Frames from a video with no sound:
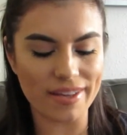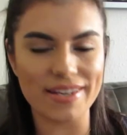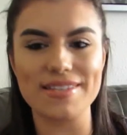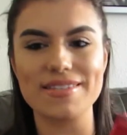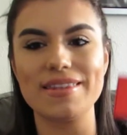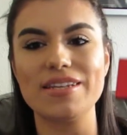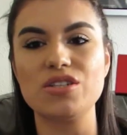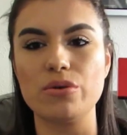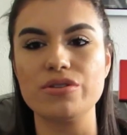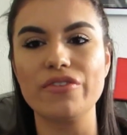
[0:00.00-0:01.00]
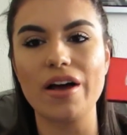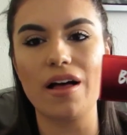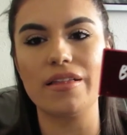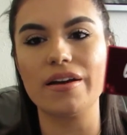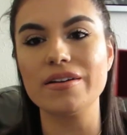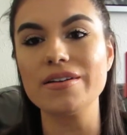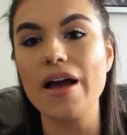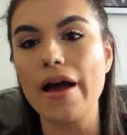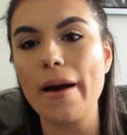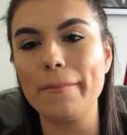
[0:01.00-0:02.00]
It is the Dose of Color
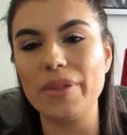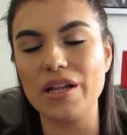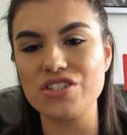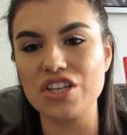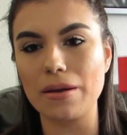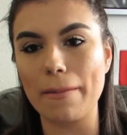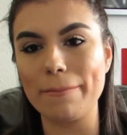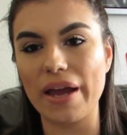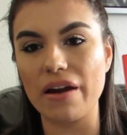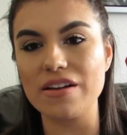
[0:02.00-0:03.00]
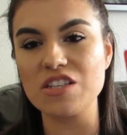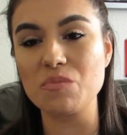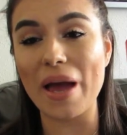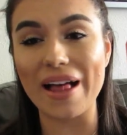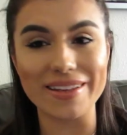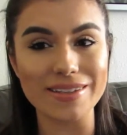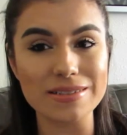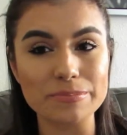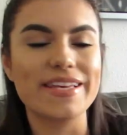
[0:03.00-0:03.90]
Blushing Berries palette.